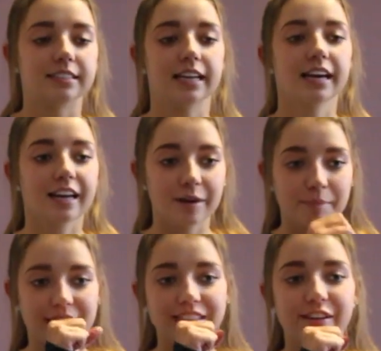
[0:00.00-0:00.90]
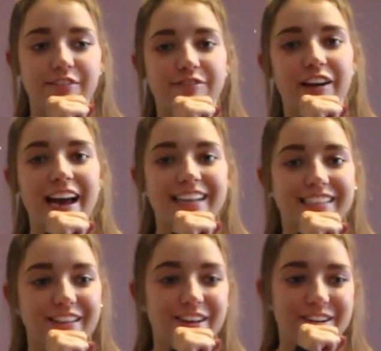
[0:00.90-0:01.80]
Damn, these
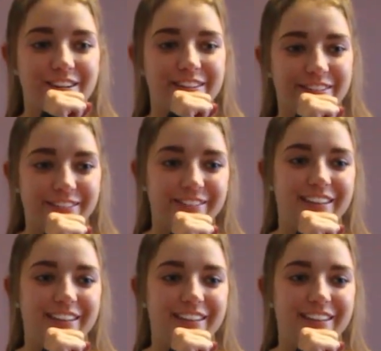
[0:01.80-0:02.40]
effects, though.